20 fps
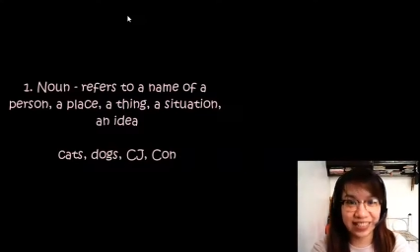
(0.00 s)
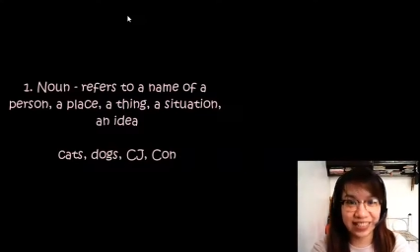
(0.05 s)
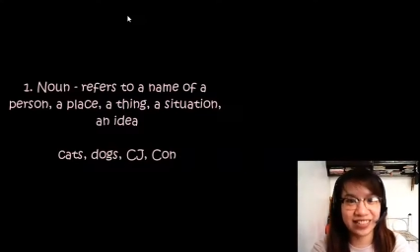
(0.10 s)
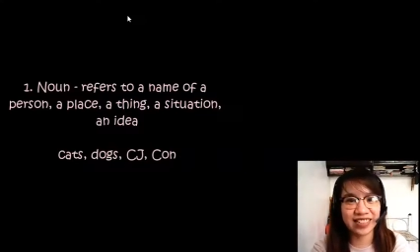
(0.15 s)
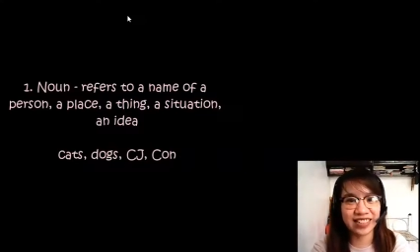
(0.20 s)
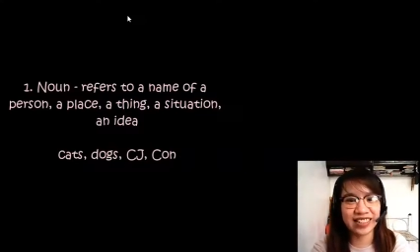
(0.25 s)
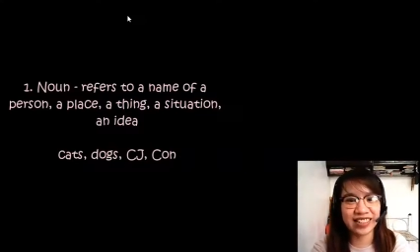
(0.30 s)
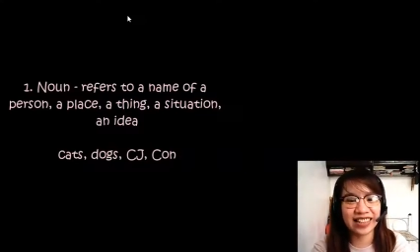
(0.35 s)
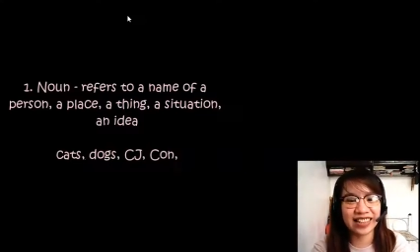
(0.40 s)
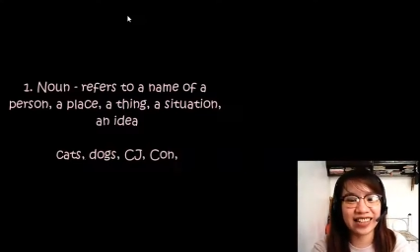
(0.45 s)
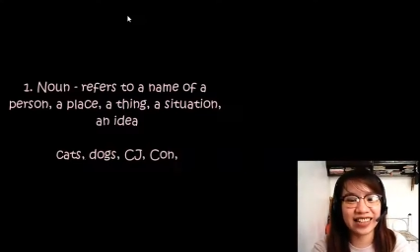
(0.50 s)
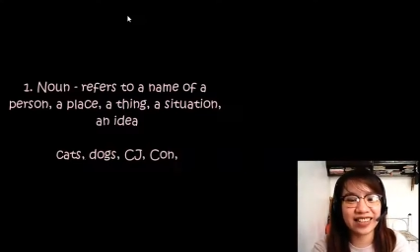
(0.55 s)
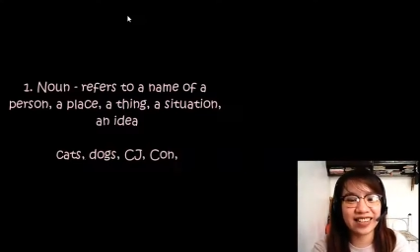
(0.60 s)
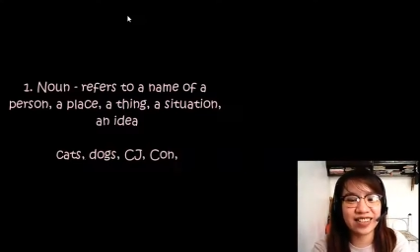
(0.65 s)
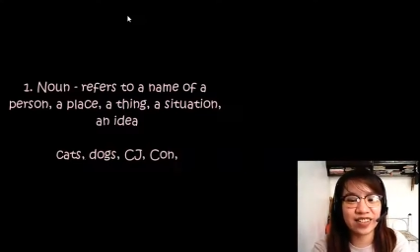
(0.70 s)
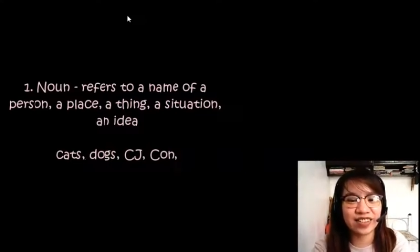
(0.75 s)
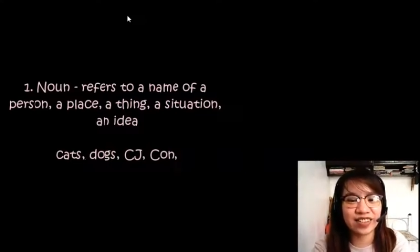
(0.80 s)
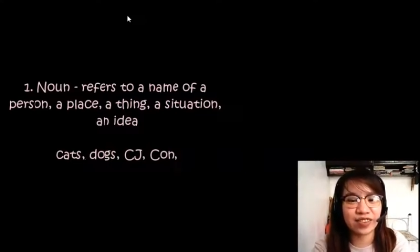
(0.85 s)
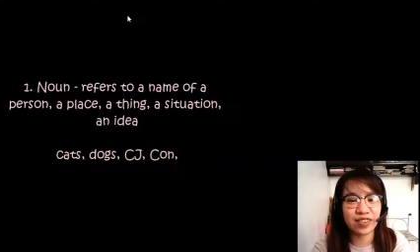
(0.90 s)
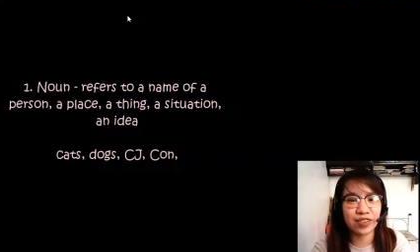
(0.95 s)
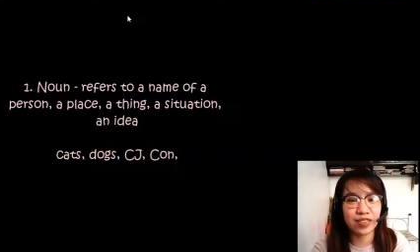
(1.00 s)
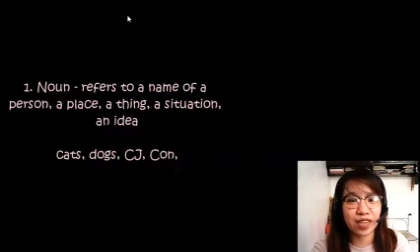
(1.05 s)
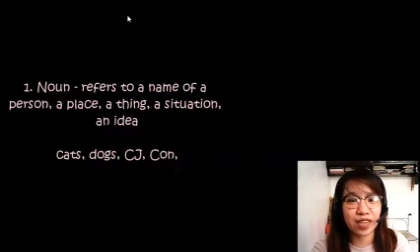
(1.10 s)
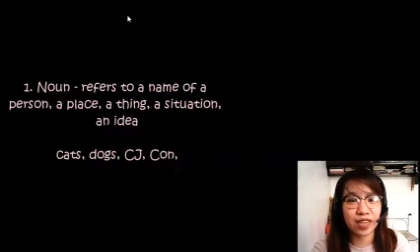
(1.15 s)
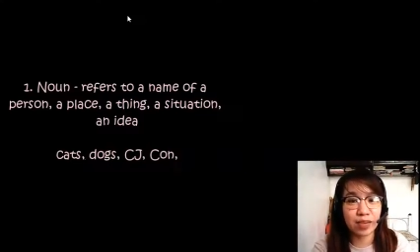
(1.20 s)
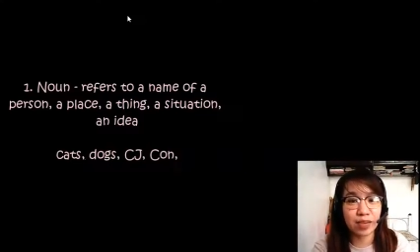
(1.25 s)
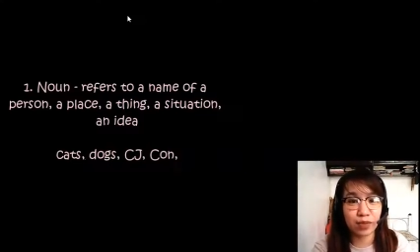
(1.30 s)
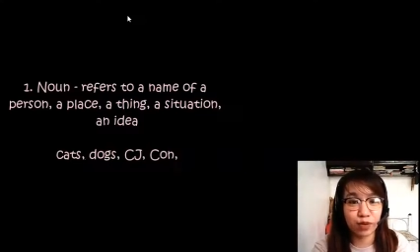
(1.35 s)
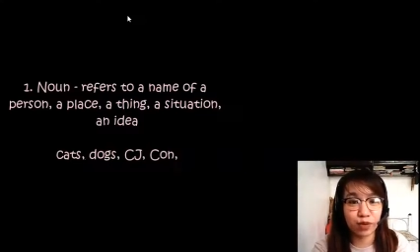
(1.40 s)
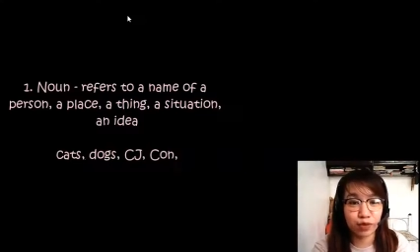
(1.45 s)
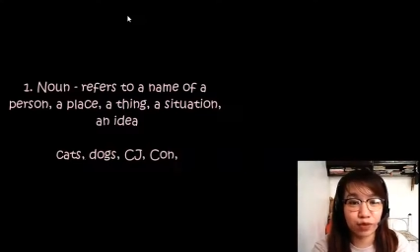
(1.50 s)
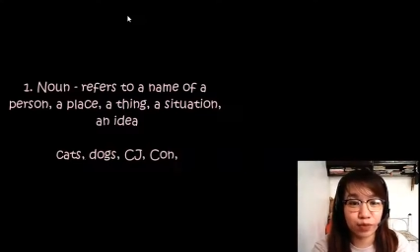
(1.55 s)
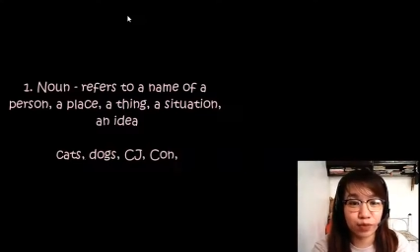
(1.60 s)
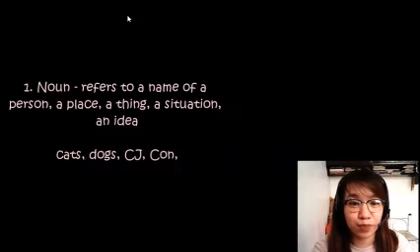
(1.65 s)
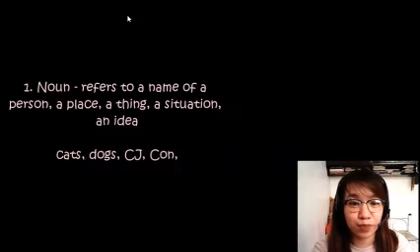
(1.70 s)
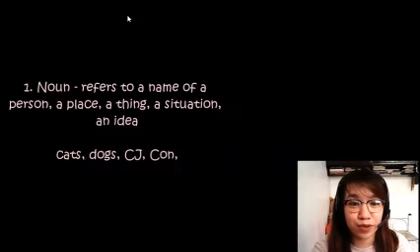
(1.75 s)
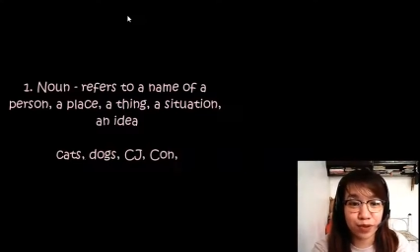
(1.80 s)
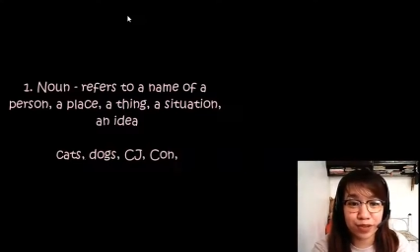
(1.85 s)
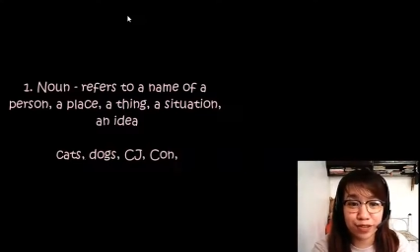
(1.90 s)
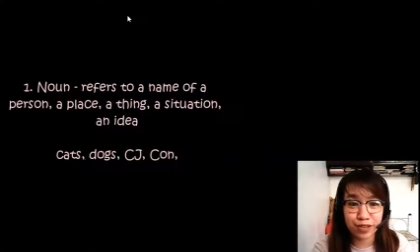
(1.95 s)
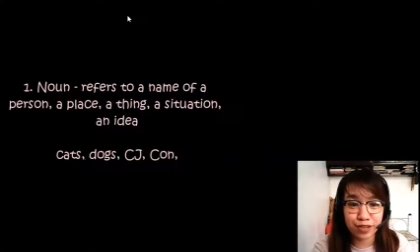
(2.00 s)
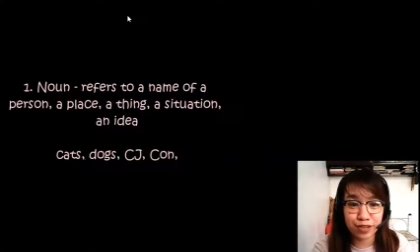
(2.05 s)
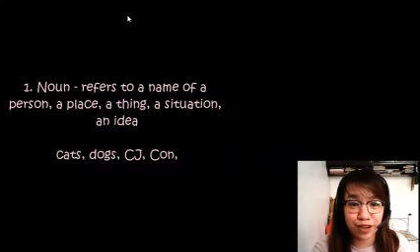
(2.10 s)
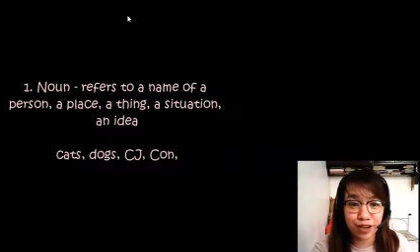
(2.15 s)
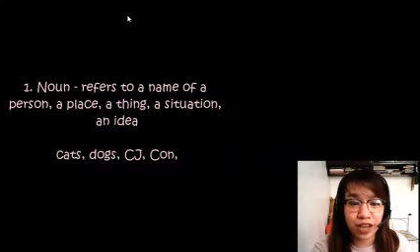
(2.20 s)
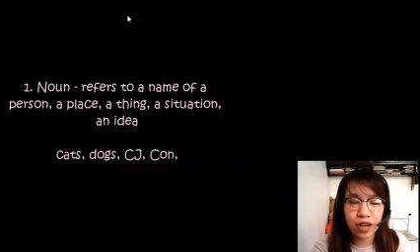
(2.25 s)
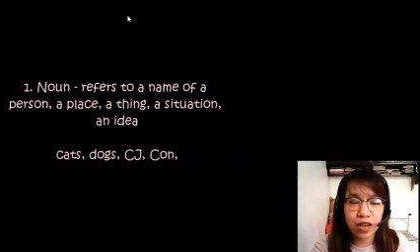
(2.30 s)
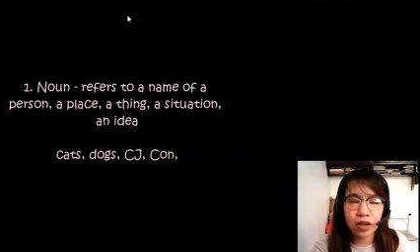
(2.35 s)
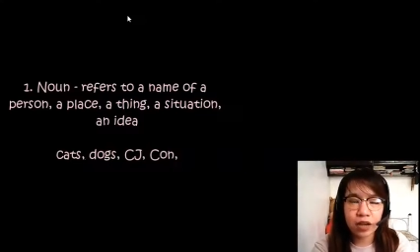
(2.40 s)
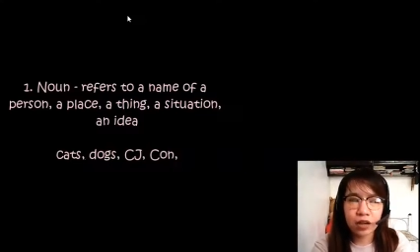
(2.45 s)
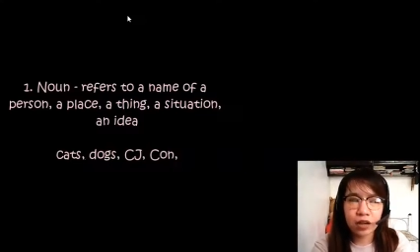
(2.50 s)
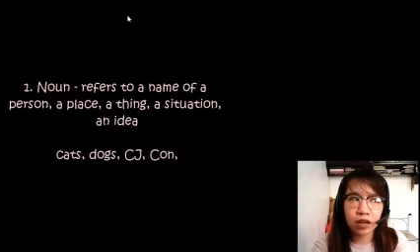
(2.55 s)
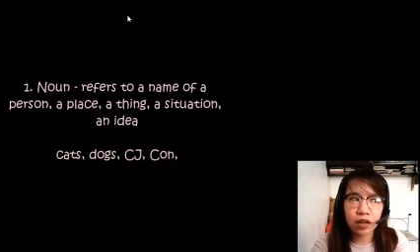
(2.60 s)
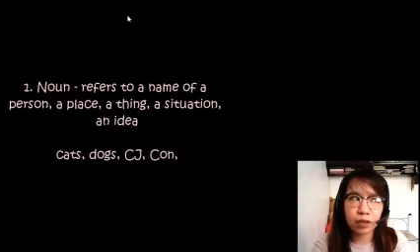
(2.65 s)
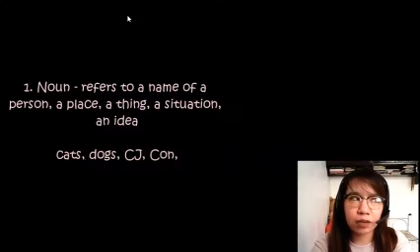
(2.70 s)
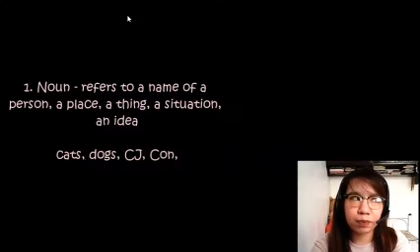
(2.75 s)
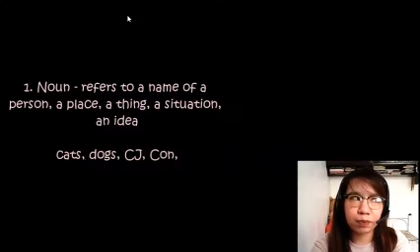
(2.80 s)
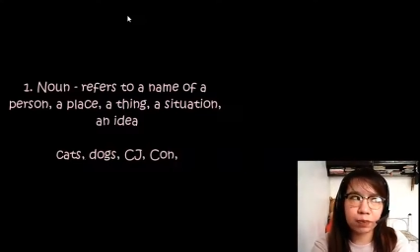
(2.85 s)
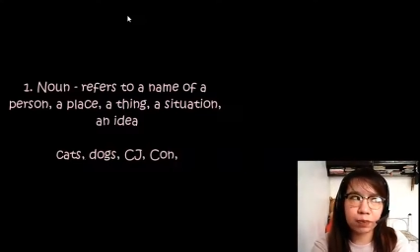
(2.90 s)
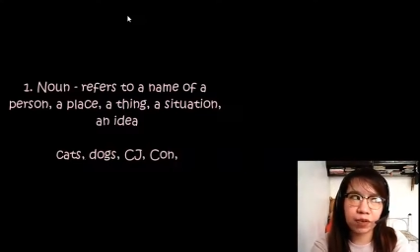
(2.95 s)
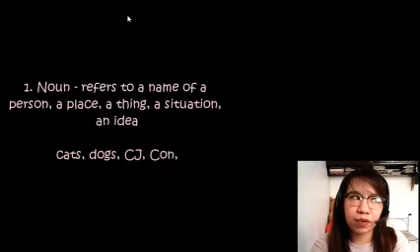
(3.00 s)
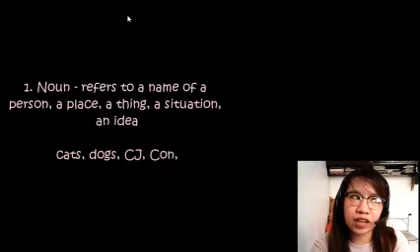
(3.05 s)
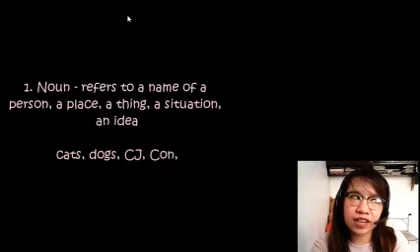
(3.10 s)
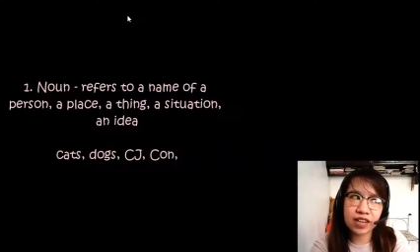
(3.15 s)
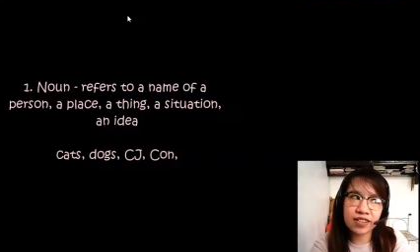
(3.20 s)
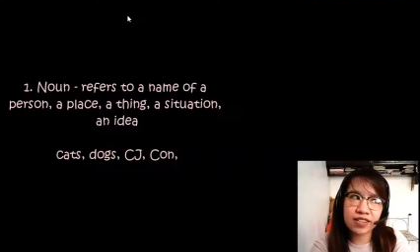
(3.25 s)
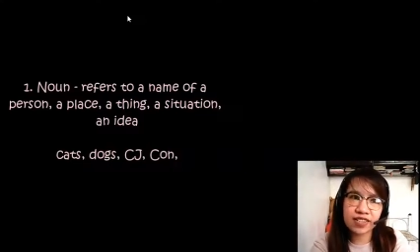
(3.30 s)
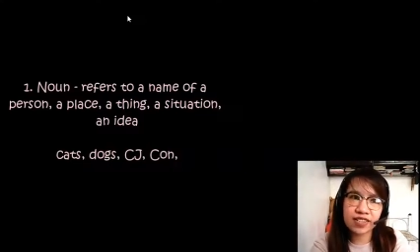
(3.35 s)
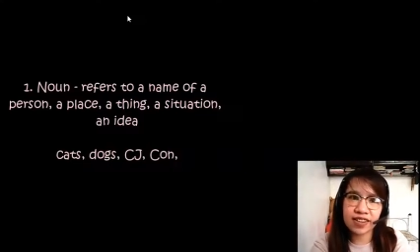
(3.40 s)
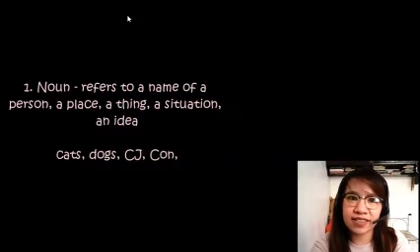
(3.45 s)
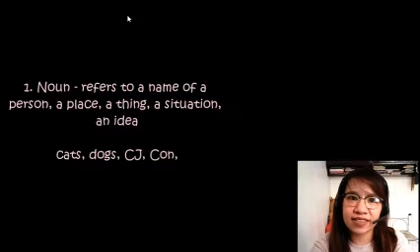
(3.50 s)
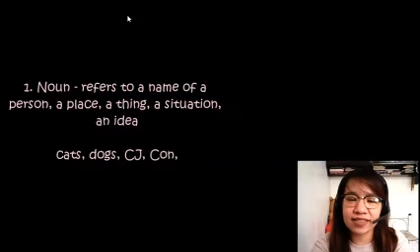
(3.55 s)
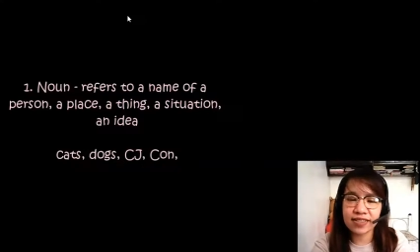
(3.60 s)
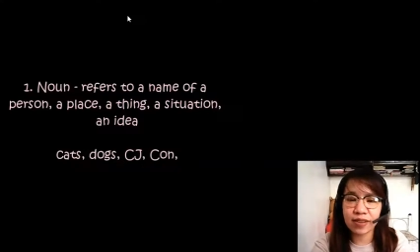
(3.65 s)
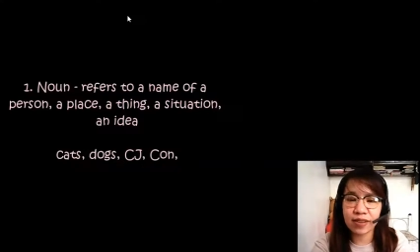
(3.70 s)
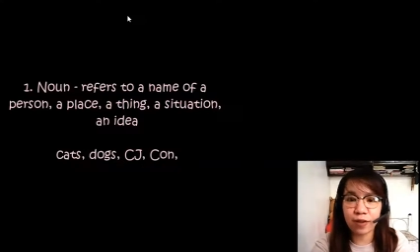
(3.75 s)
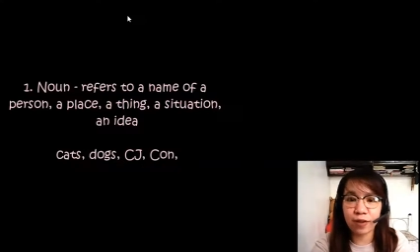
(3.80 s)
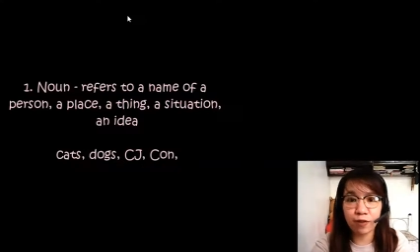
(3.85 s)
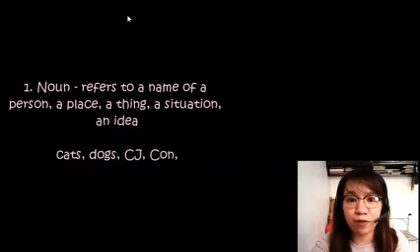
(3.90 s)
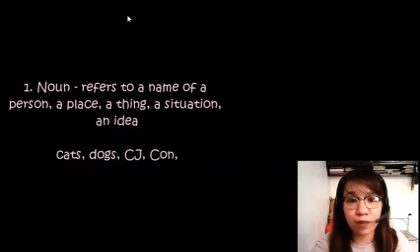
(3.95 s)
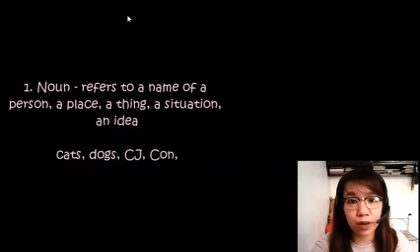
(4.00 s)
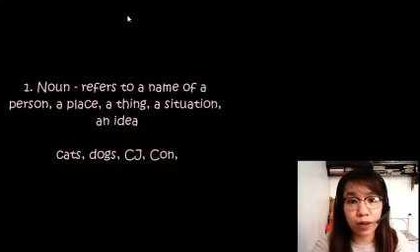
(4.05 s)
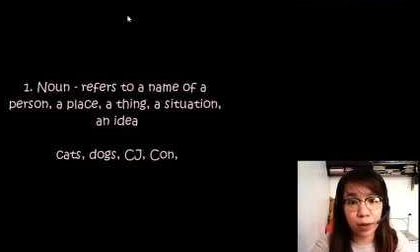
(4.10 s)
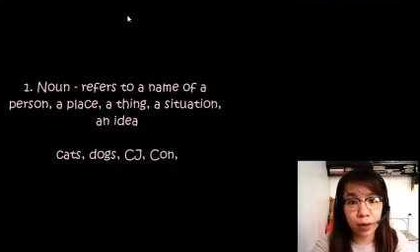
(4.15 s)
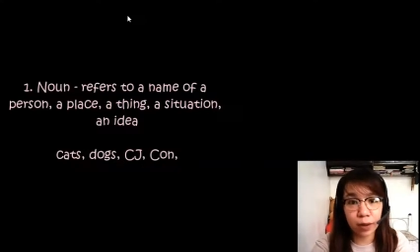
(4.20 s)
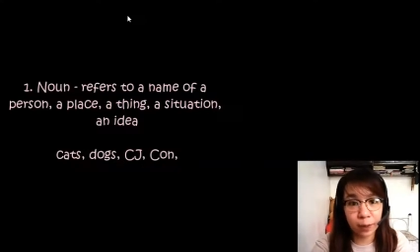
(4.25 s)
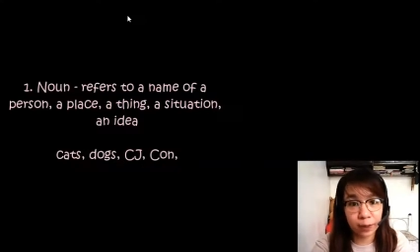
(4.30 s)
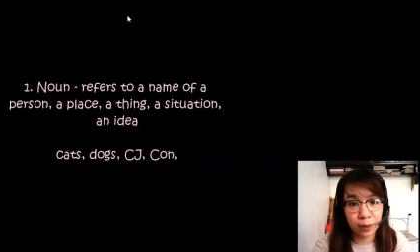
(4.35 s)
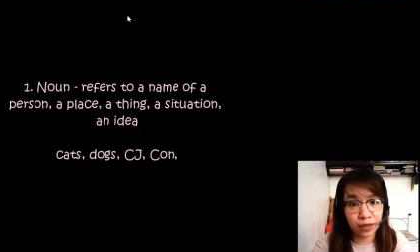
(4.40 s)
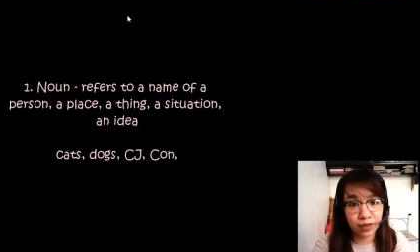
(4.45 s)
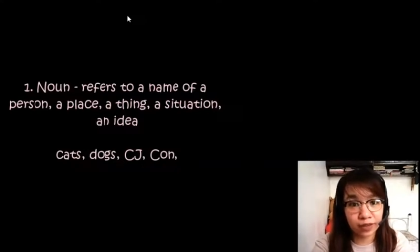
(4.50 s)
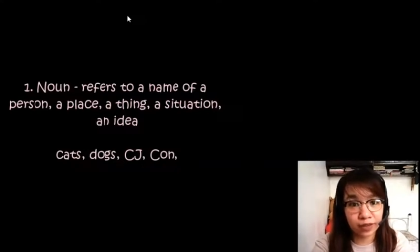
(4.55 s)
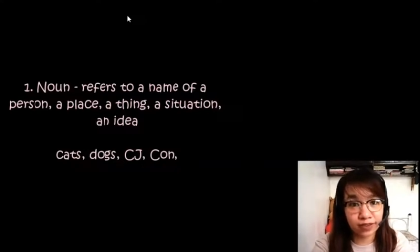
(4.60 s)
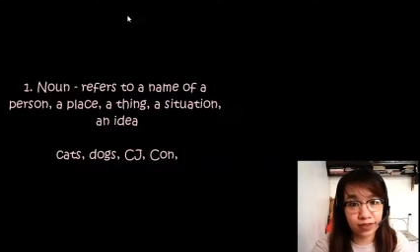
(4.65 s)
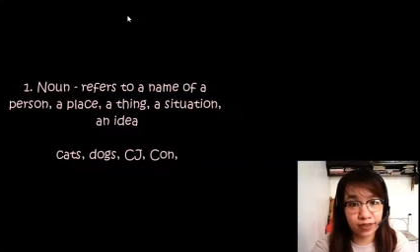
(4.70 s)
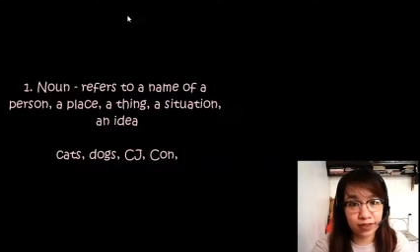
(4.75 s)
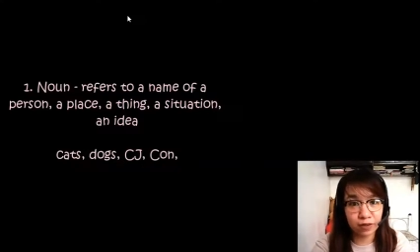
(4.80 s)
Okay, so name of a person, a place, let's say Philippines.